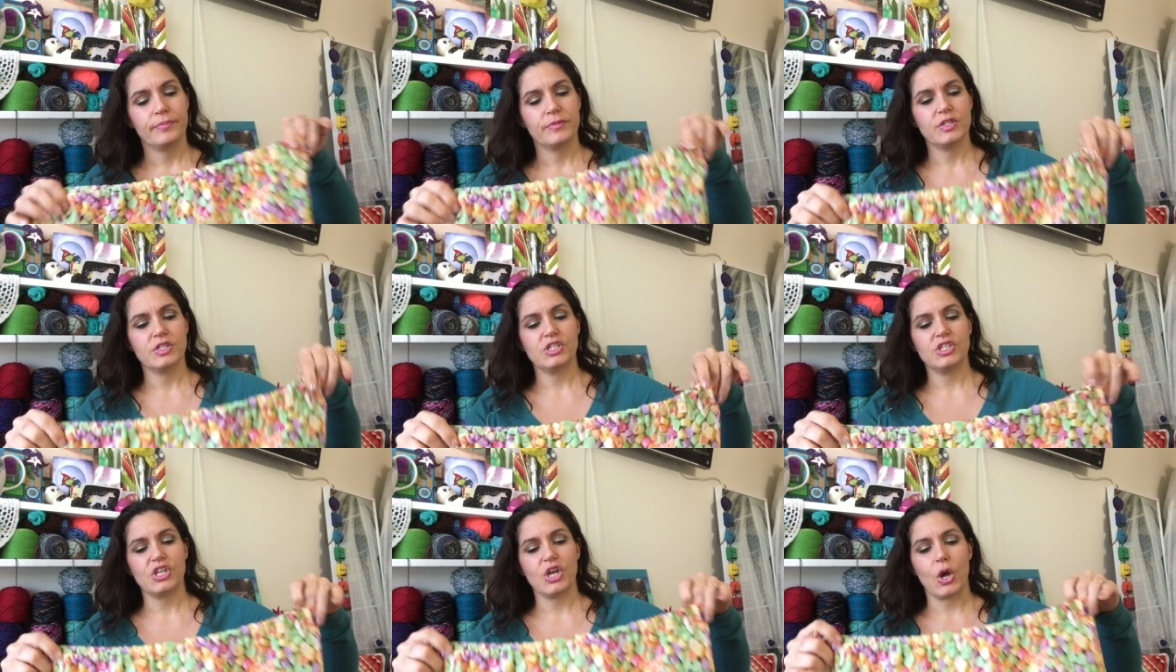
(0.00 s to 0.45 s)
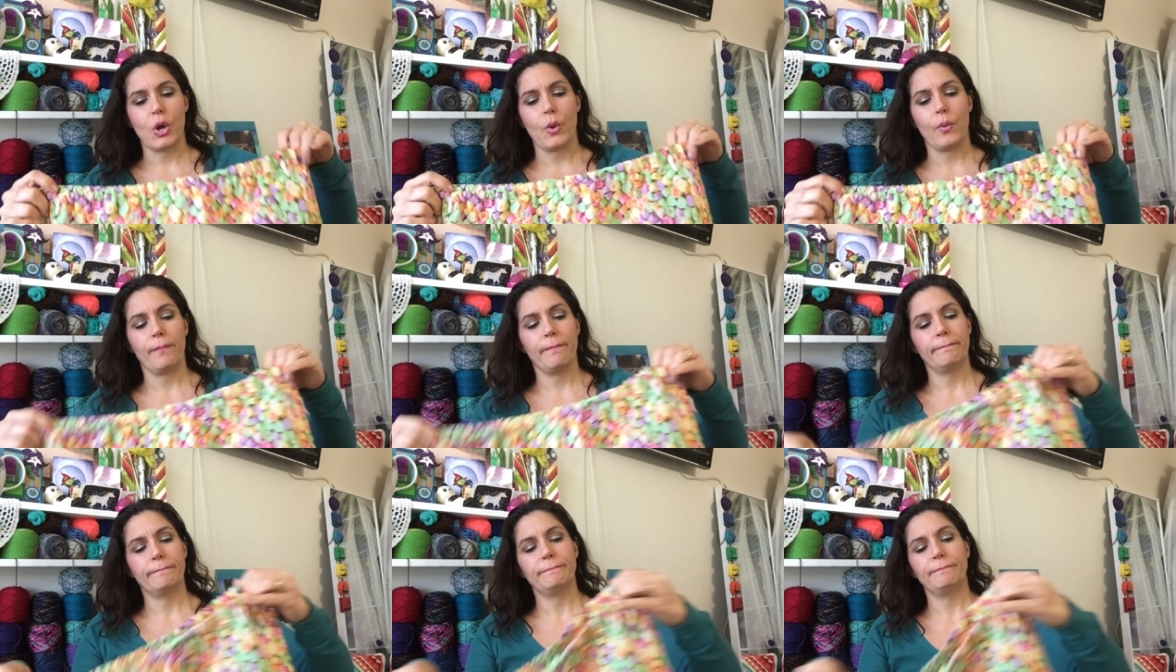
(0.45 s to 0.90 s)

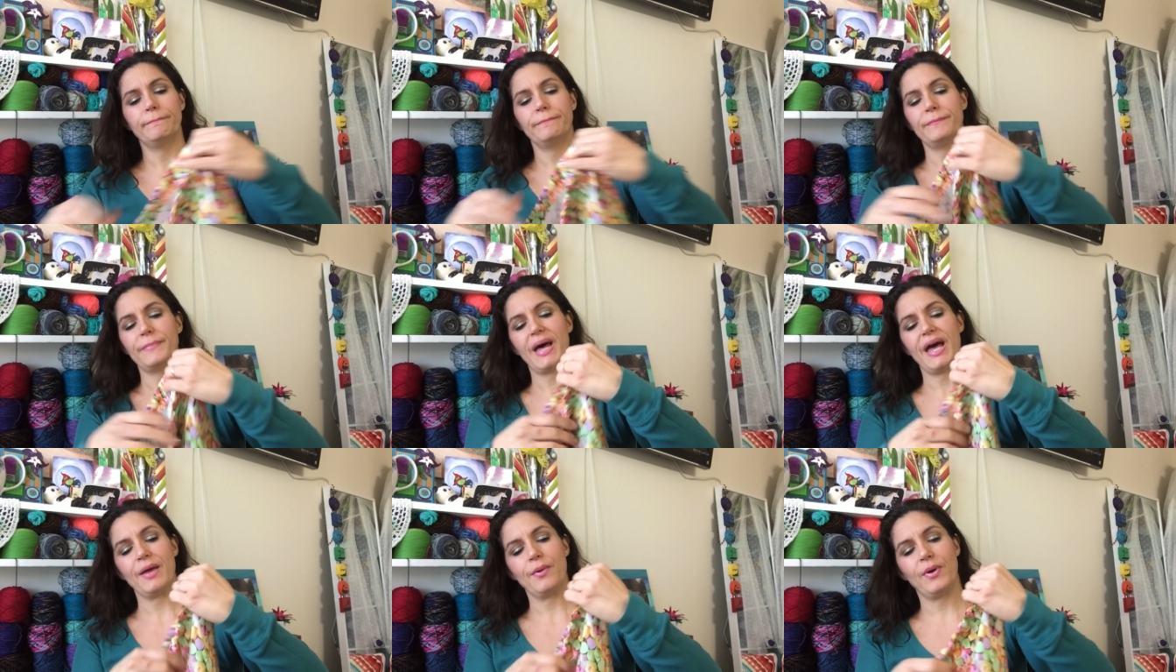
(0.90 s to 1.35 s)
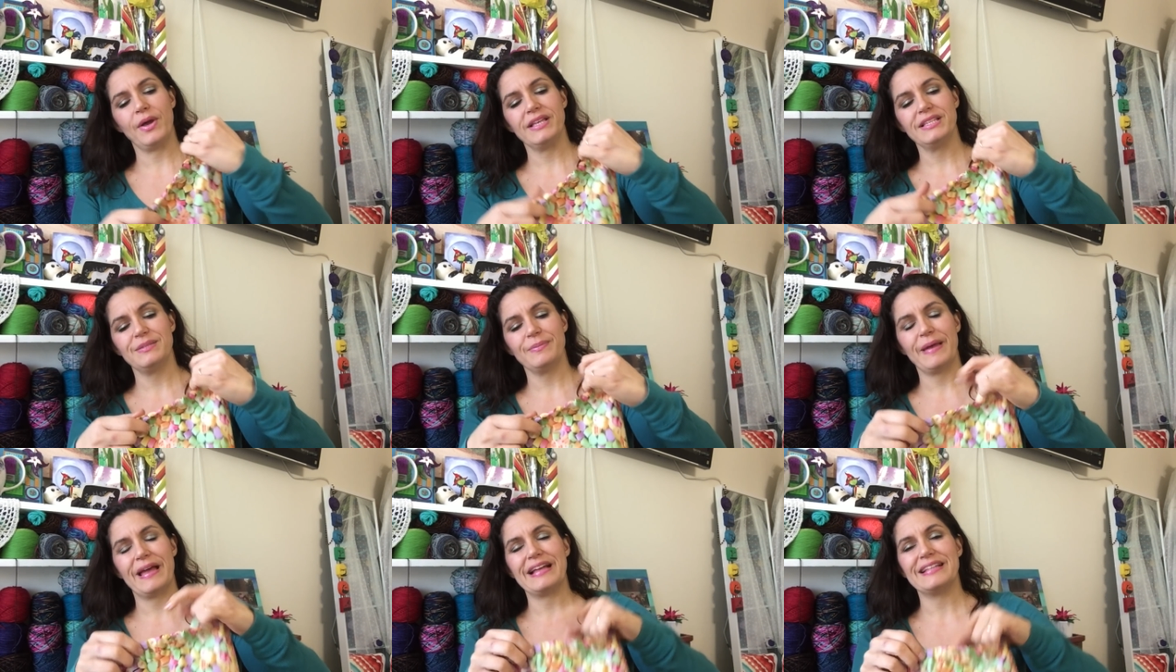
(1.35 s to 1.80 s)
So my
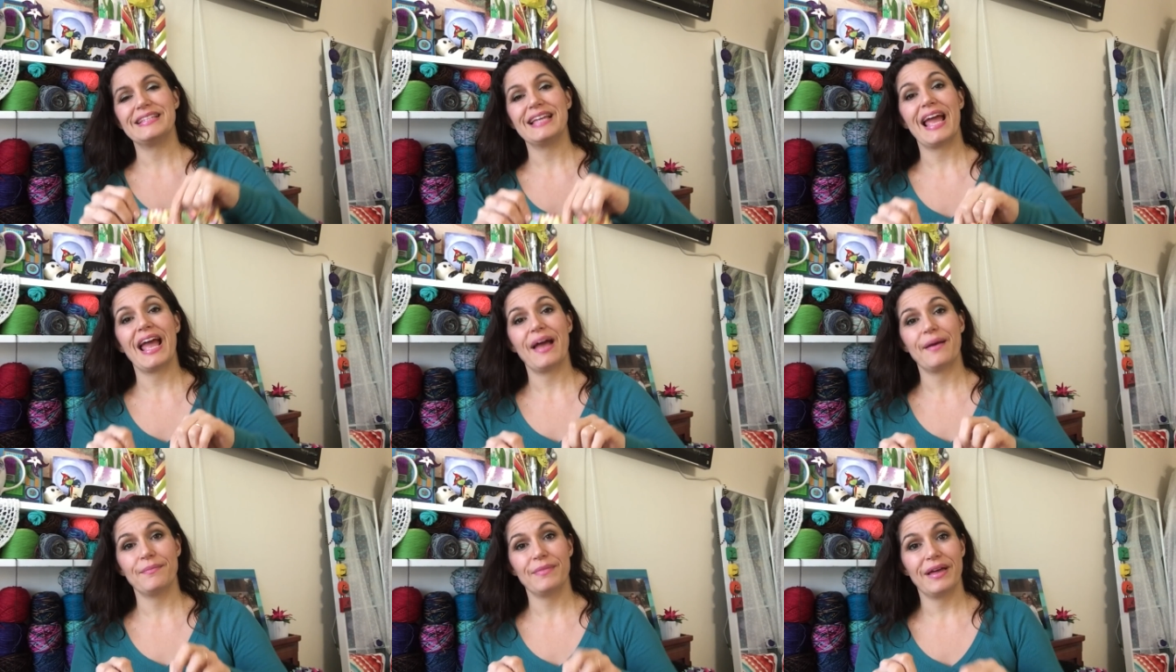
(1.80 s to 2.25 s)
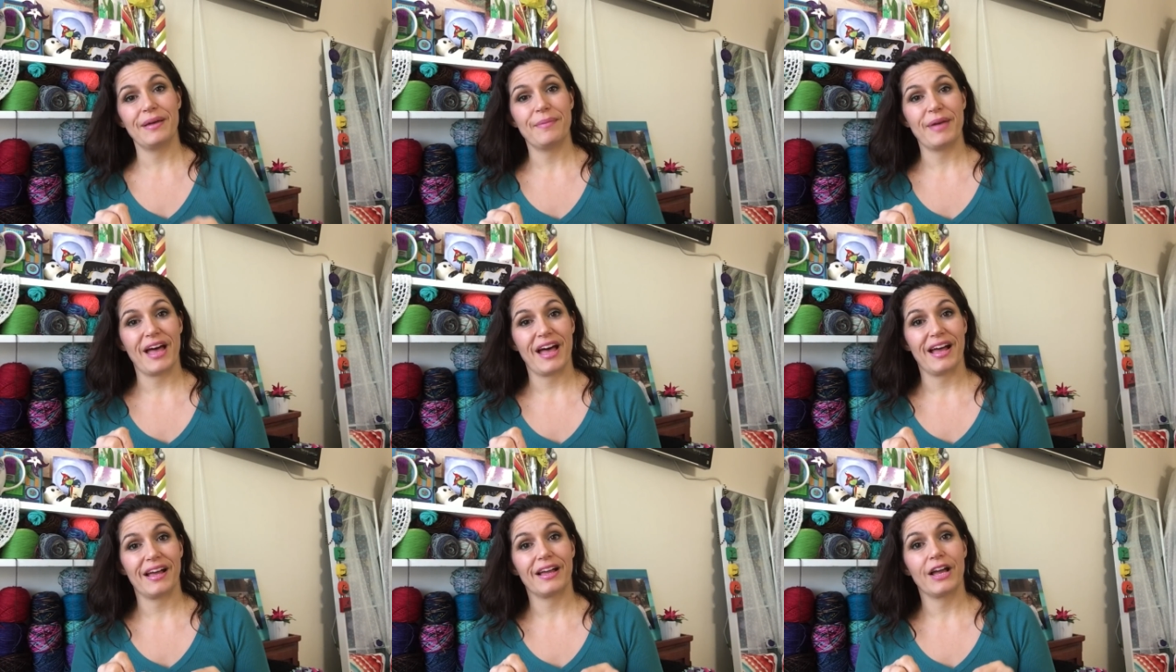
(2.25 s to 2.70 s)
waistband and my
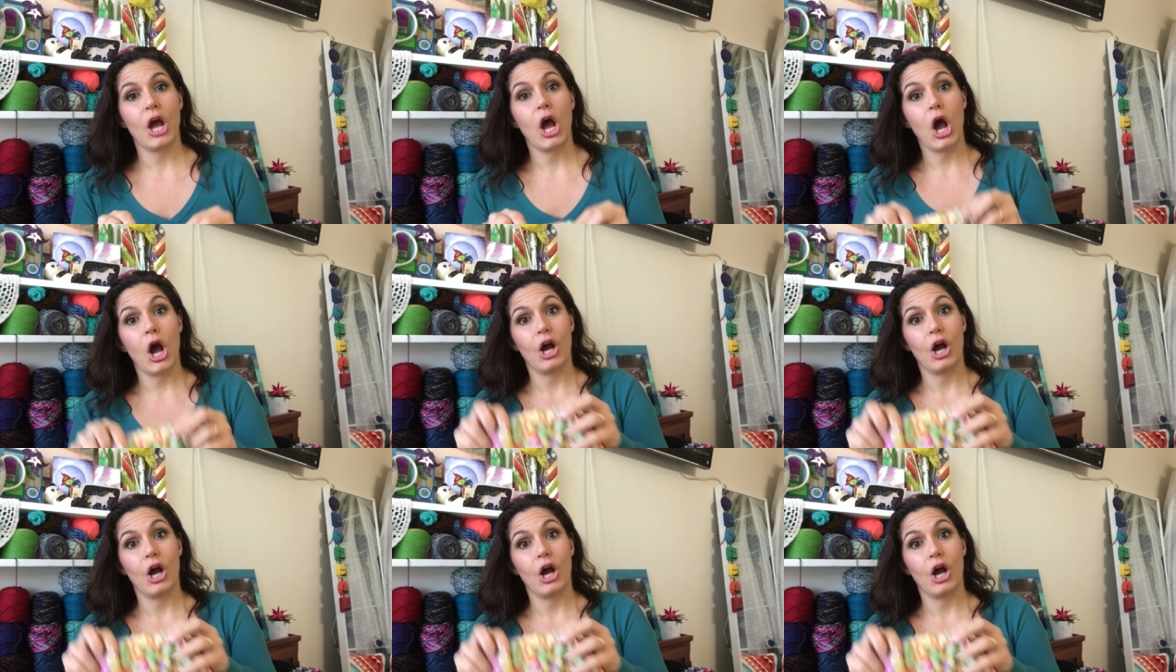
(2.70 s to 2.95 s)
bag